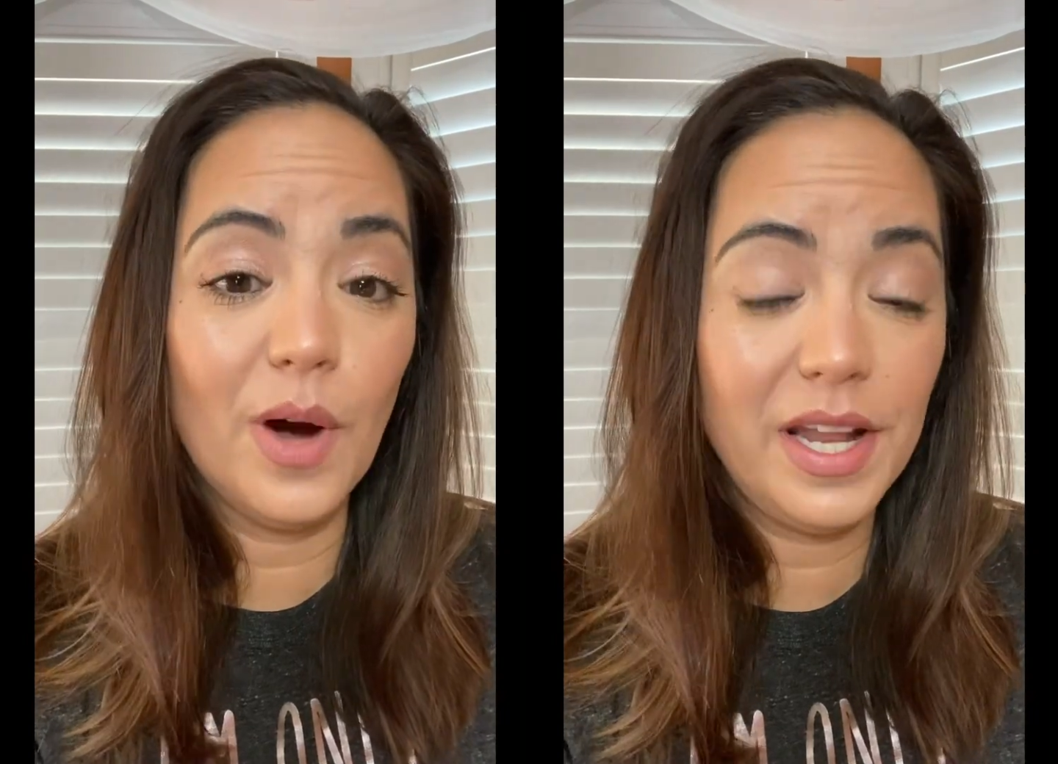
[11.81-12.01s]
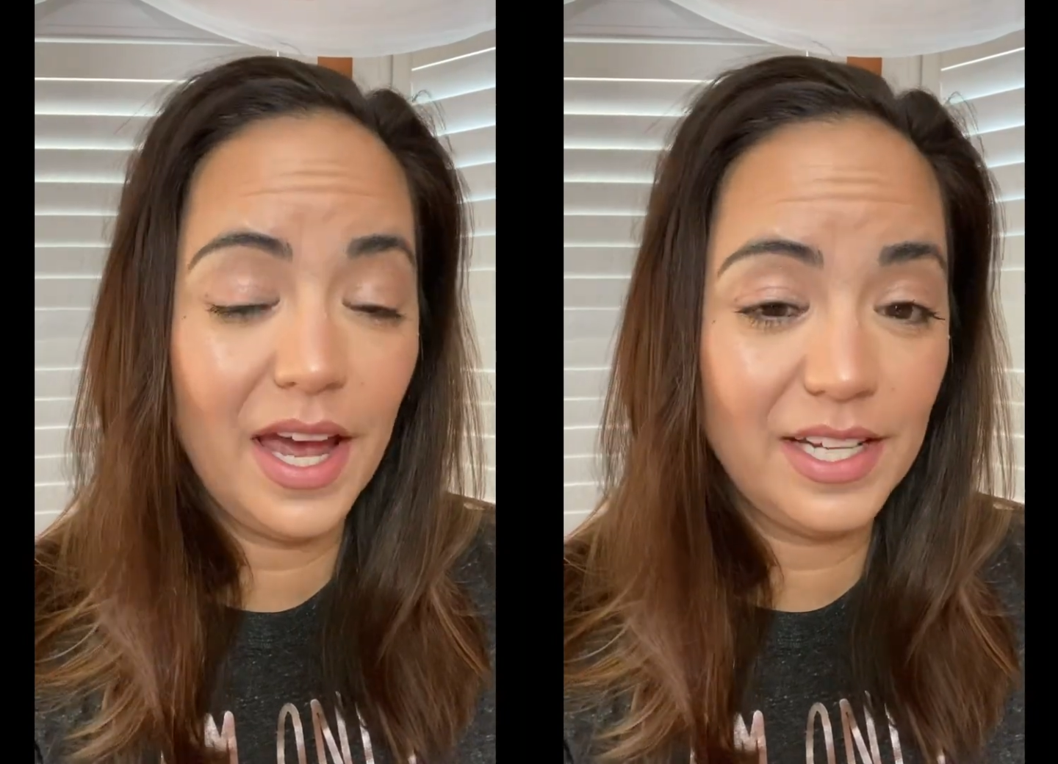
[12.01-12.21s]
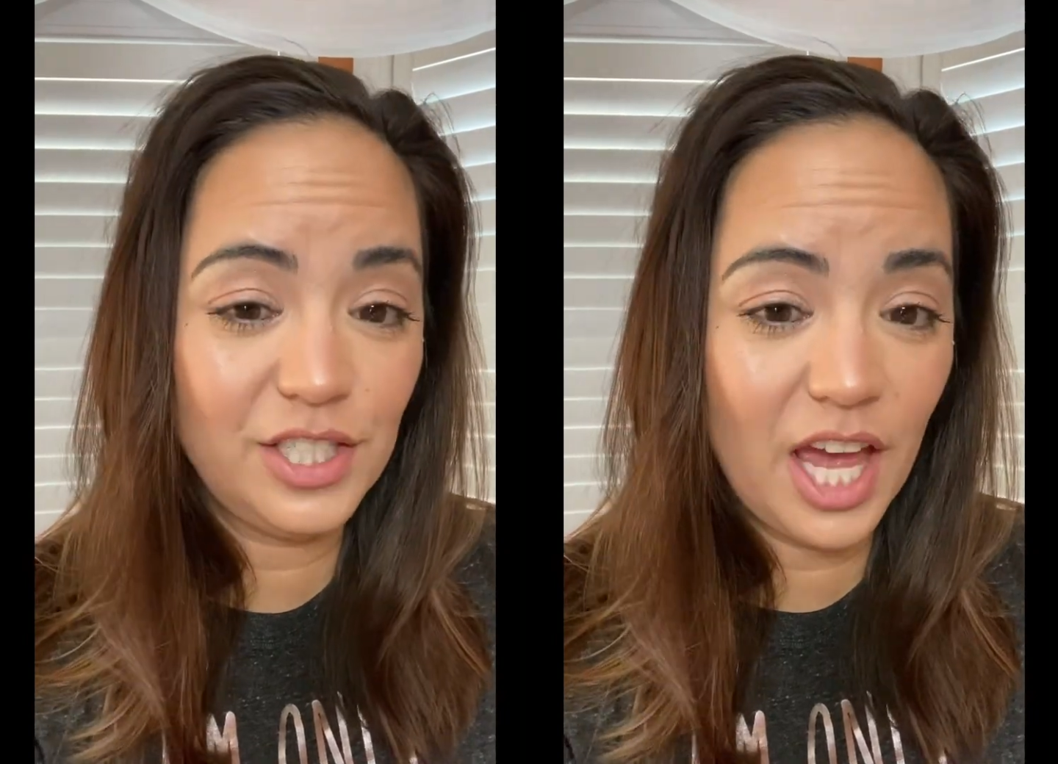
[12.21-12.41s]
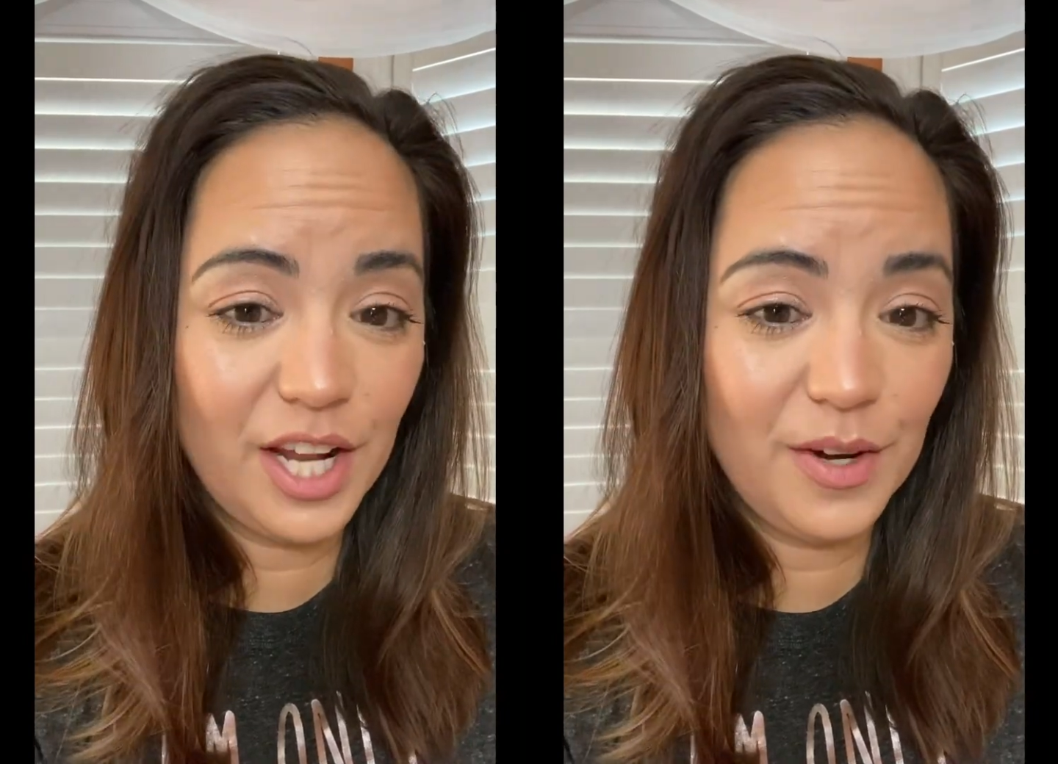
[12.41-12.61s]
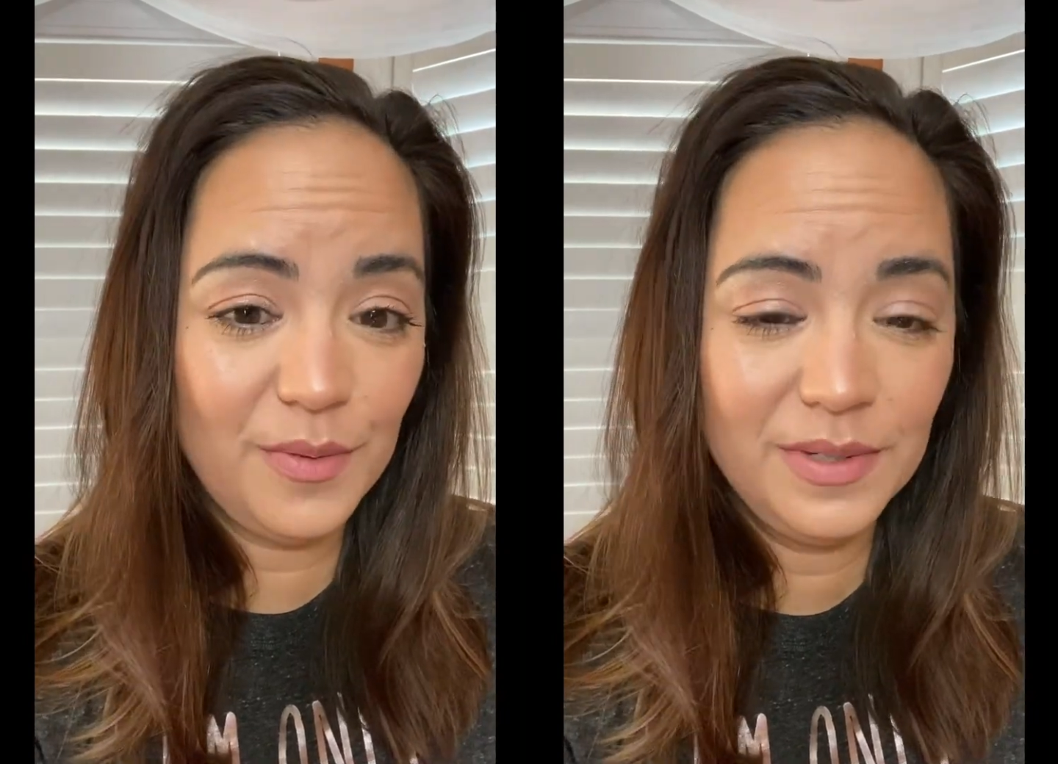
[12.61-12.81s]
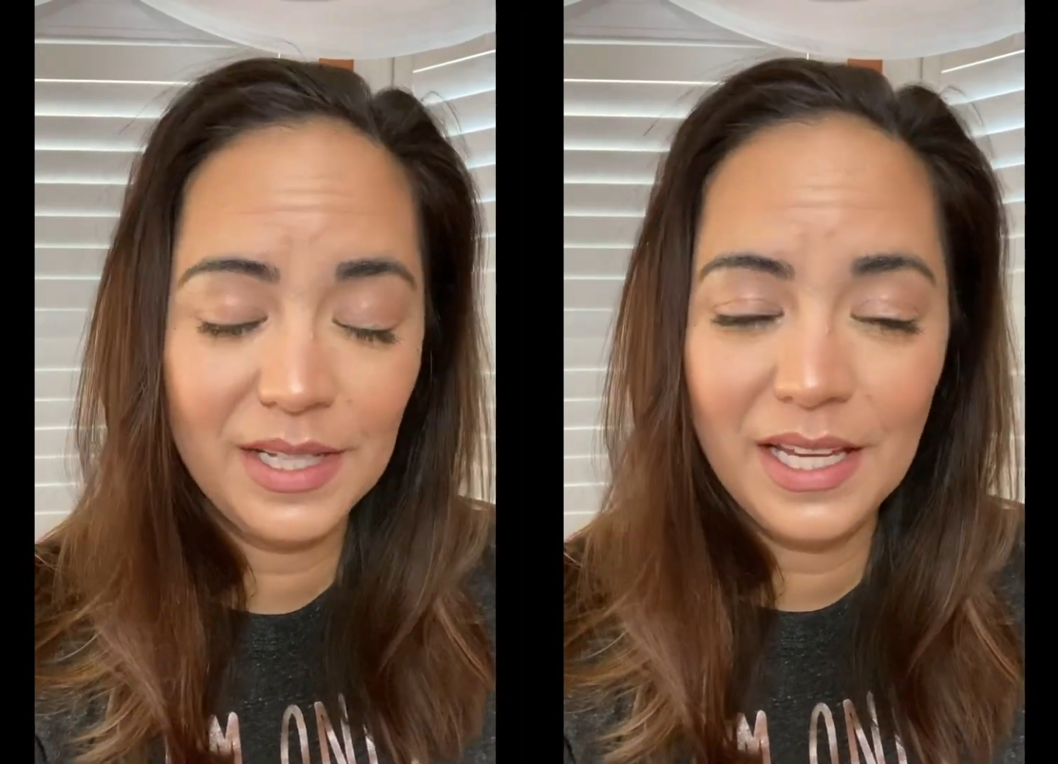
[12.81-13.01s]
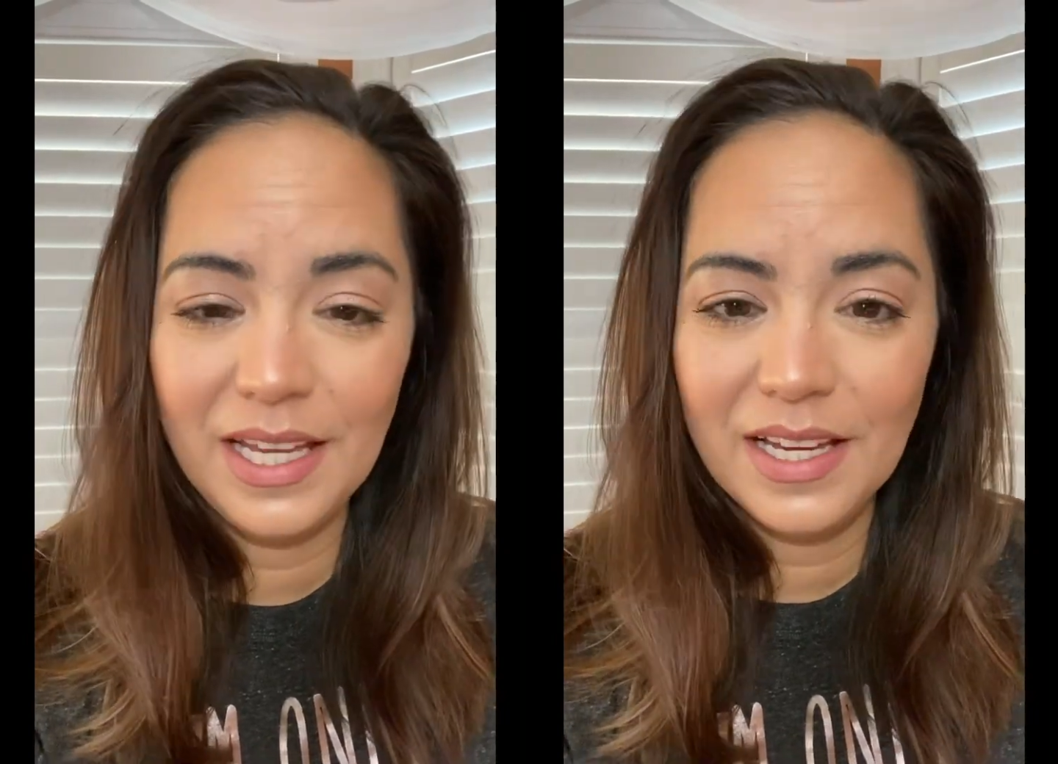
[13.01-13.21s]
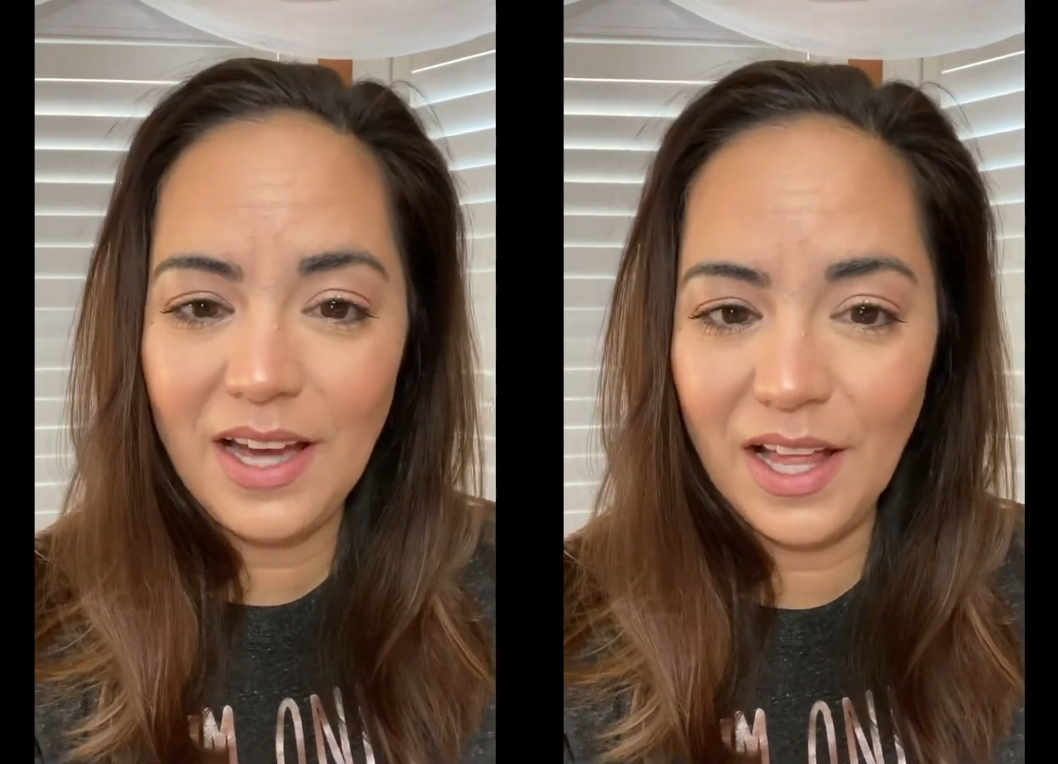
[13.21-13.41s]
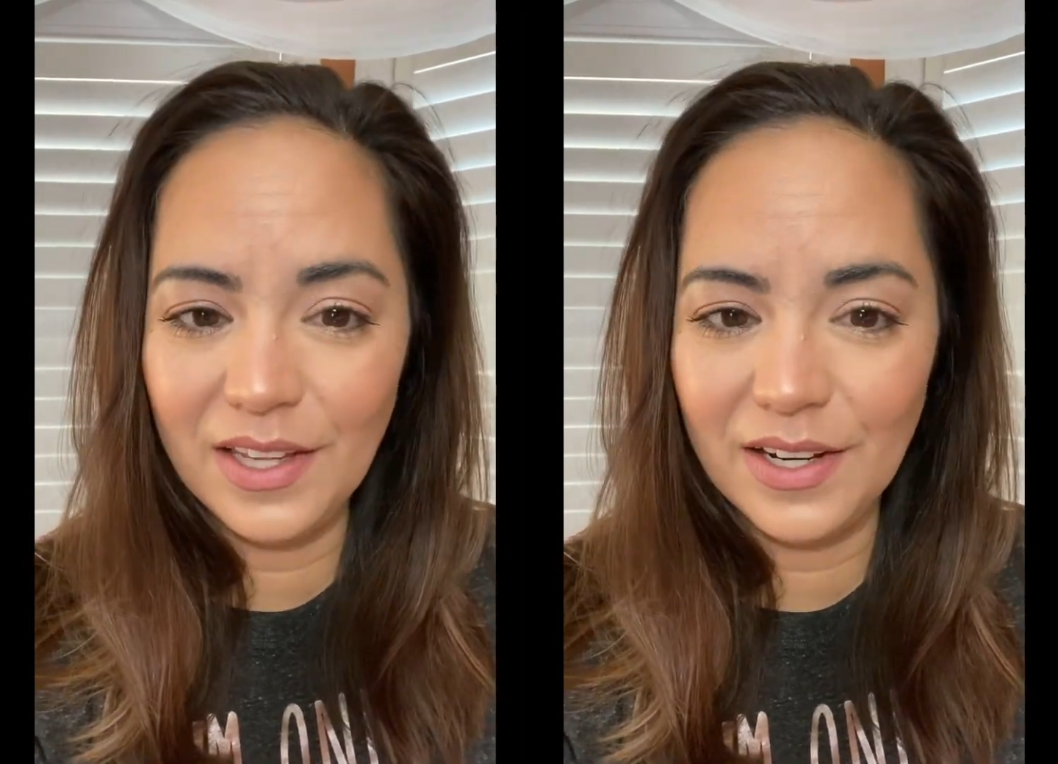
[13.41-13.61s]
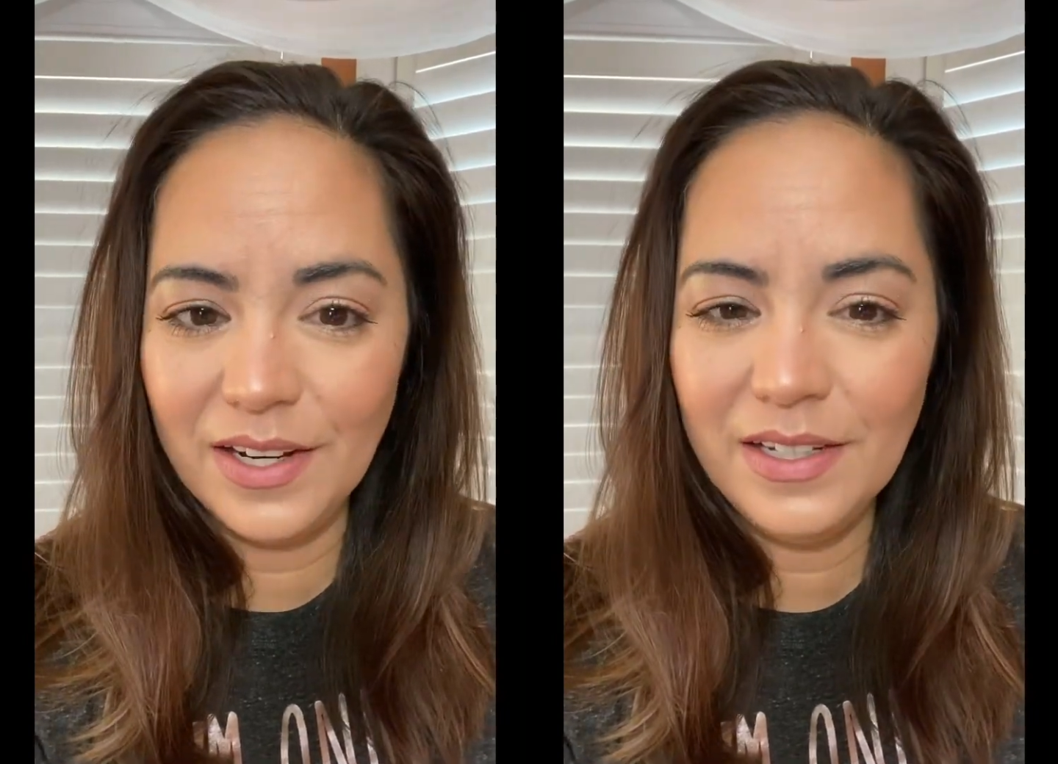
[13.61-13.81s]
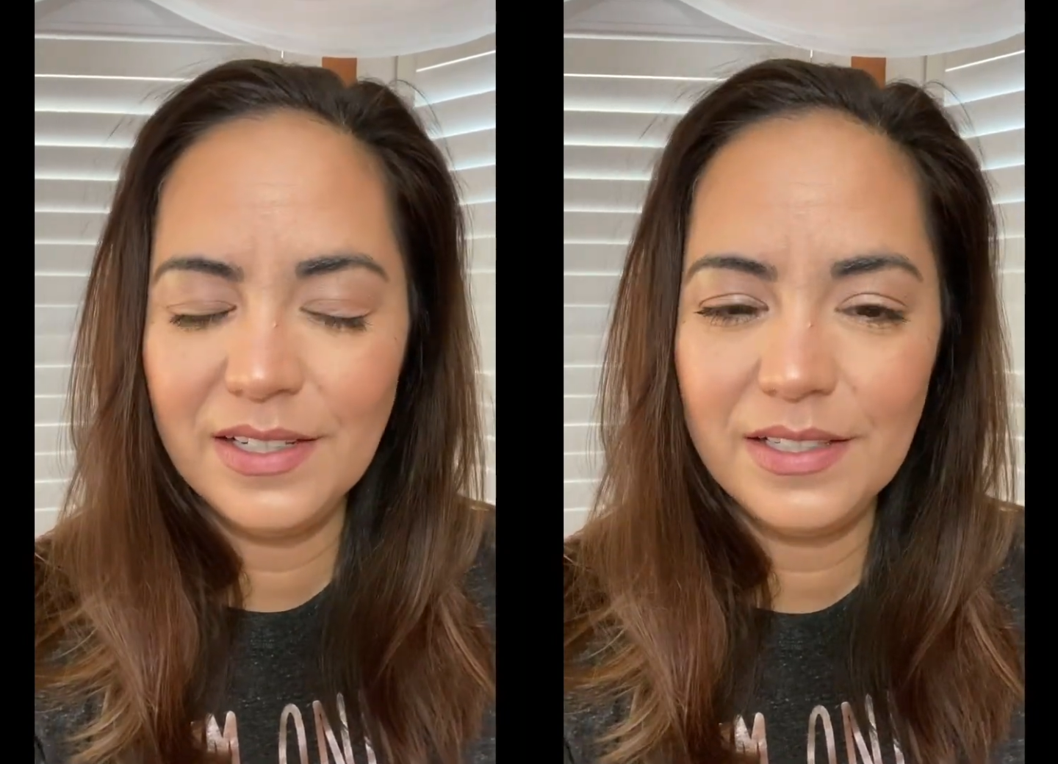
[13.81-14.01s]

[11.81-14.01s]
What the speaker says: eyeshadow color